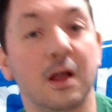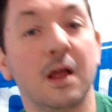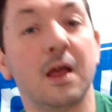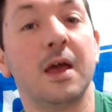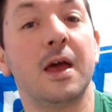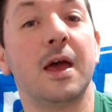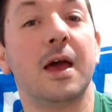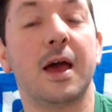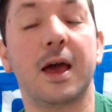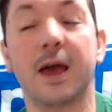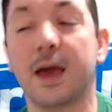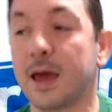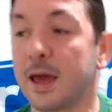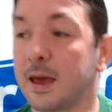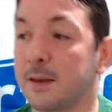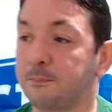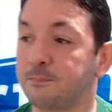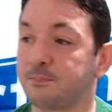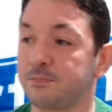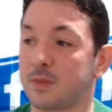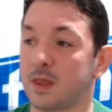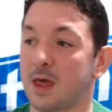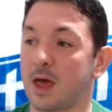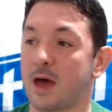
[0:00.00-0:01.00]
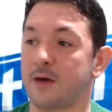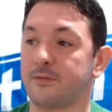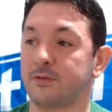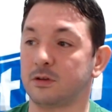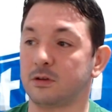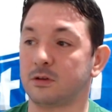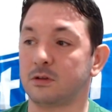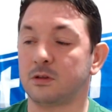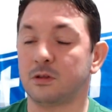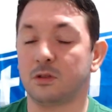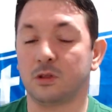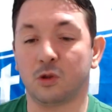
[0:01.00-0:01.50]

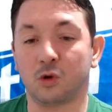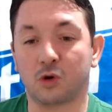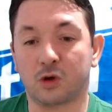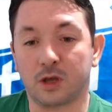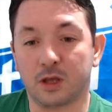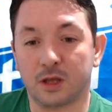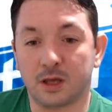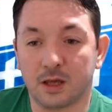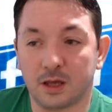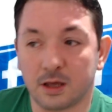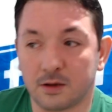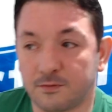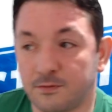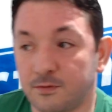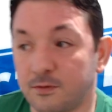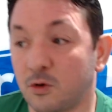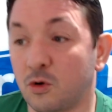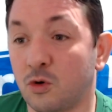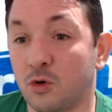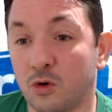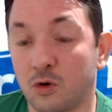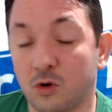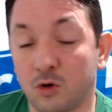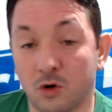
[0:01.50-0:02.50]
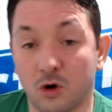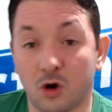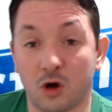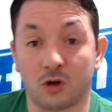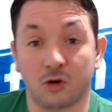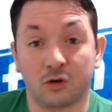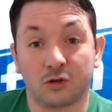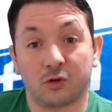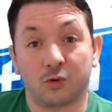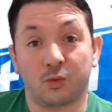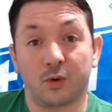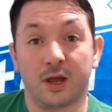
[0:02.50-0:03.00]
Everton looking for
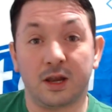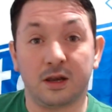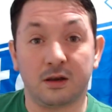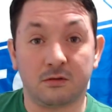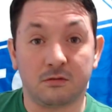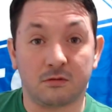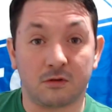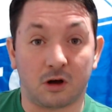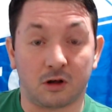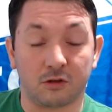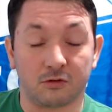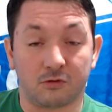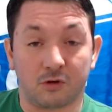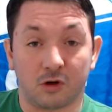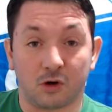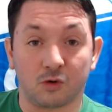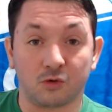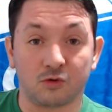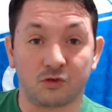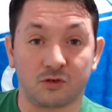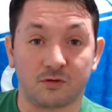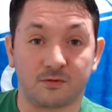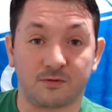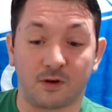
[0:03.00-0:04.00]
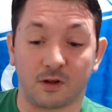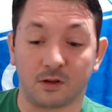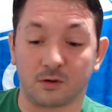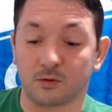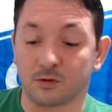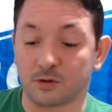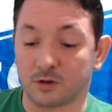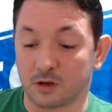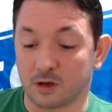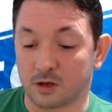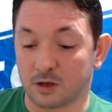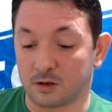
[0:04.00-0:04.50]
another win on the road,
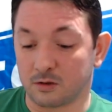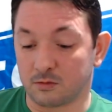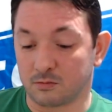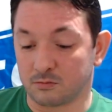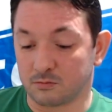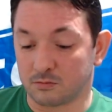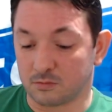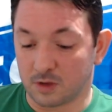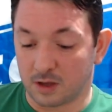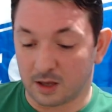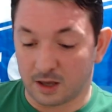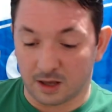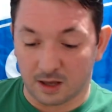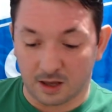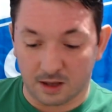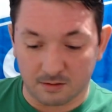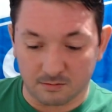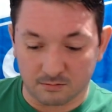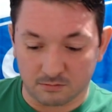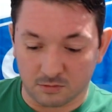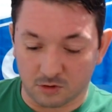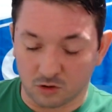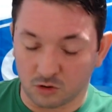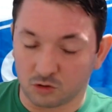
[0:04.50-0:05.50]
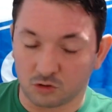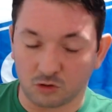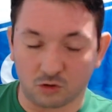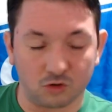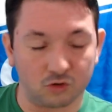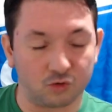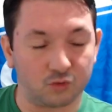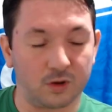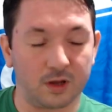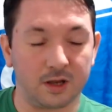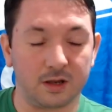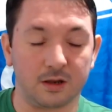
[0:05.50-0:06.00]
following another
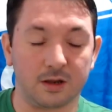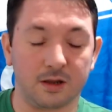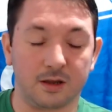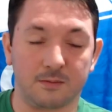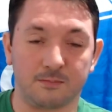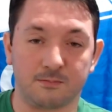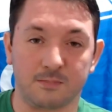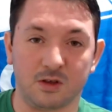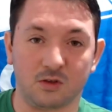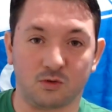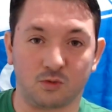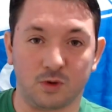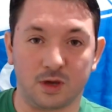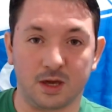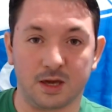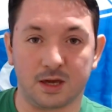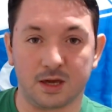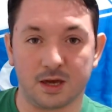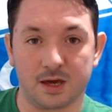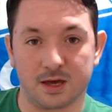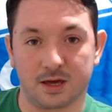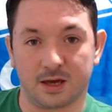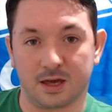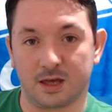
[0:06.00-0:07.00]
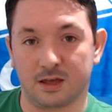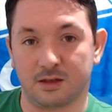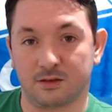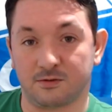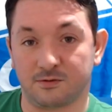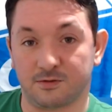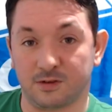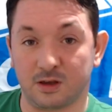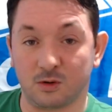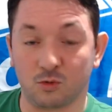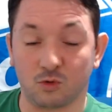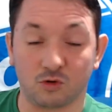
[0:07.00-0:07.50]
good win midweek against
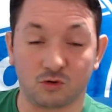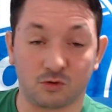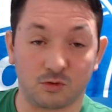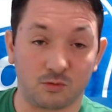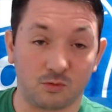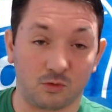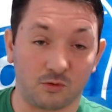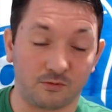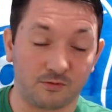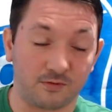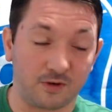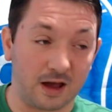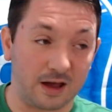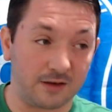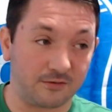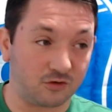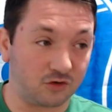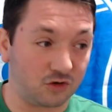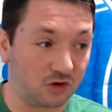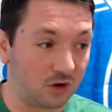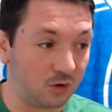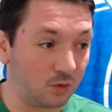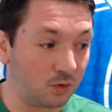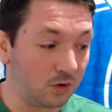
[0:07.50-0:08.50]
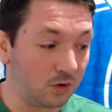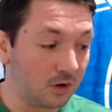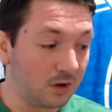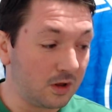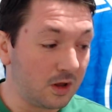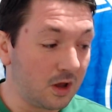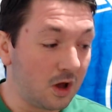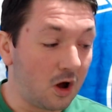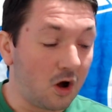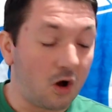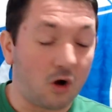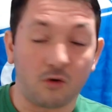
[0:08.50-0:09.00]
Fleetwood and won 5-2.
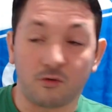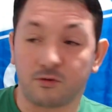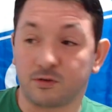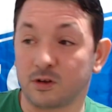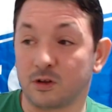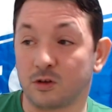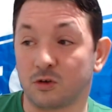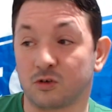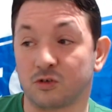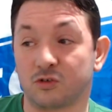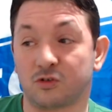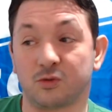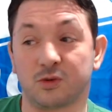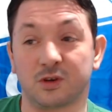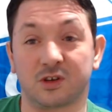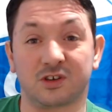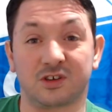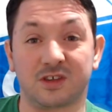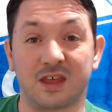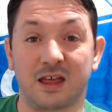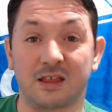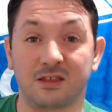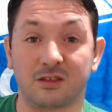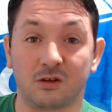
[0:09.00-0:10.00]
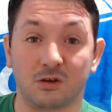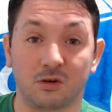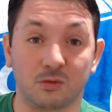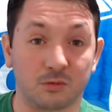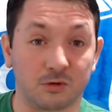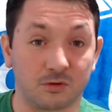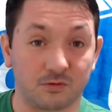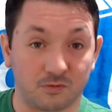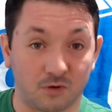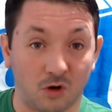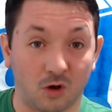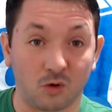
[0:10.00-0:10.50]
Hopefully looking to extend the number
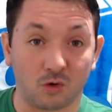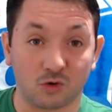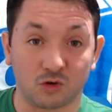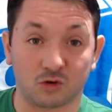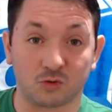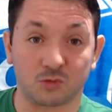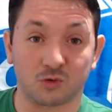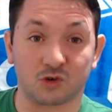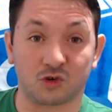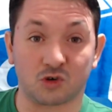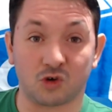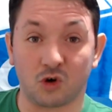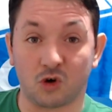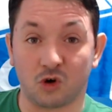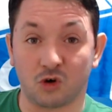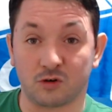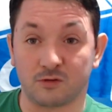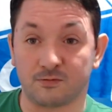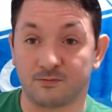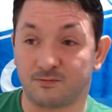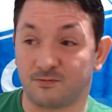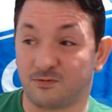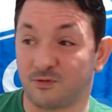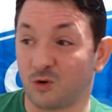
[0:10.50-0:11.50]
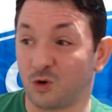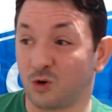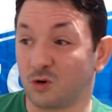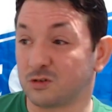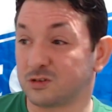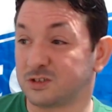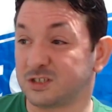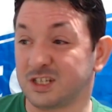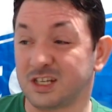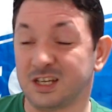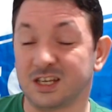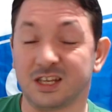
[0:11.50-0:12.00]
of goals that we're scoring,
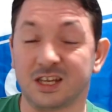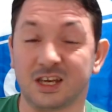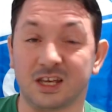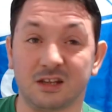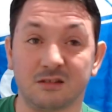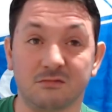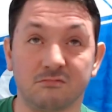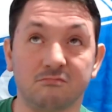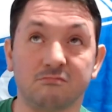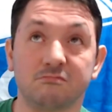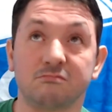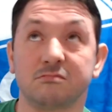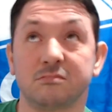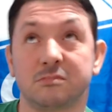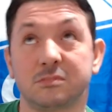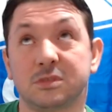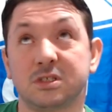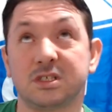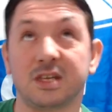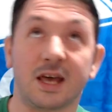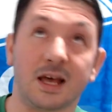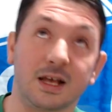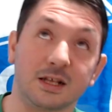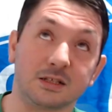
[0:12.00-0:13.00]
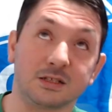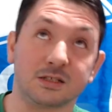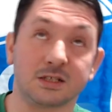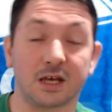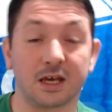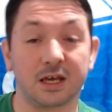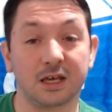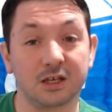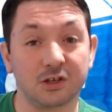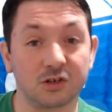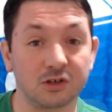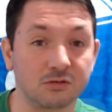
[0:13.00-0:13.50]
14 in 10
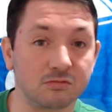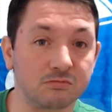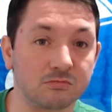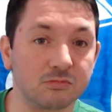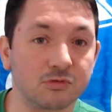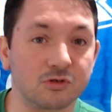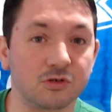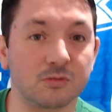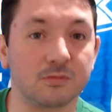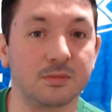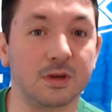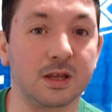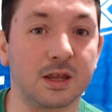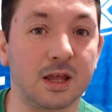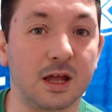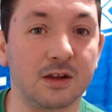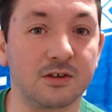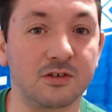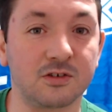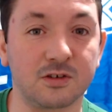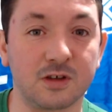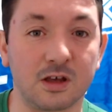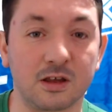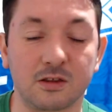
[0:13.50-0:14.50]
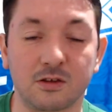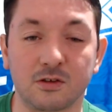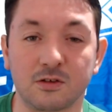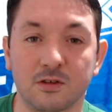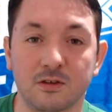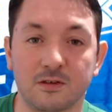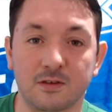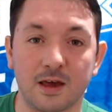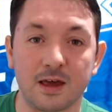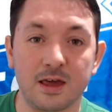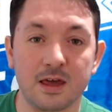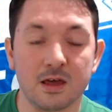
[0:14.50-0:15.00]
days, something like that, as I said the other
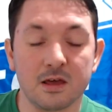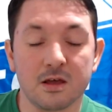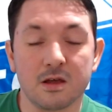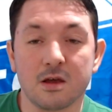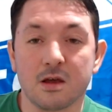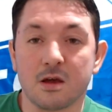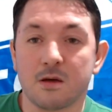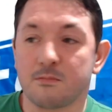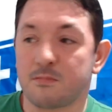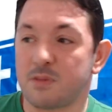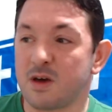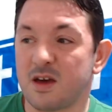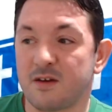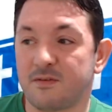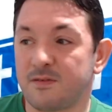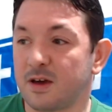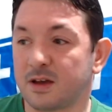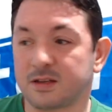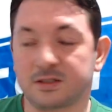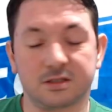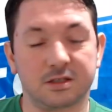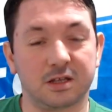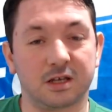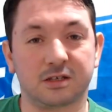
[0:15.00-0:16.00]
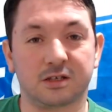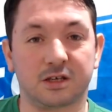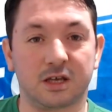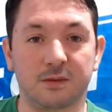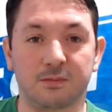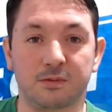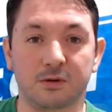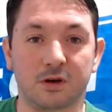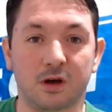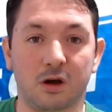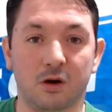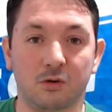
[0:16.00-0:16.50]
day. Perfect, let's keep
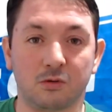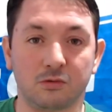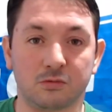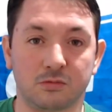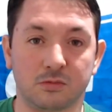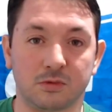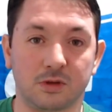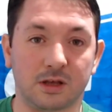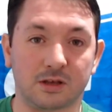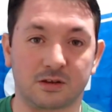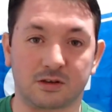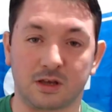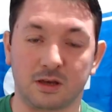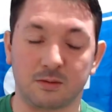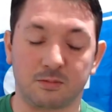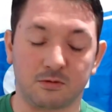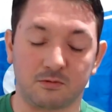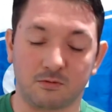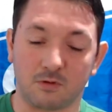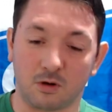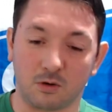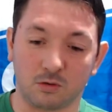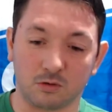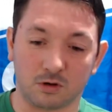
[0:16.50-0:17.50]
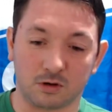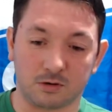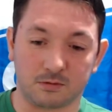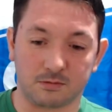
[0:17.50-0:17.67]
it going, let's keep it rolling.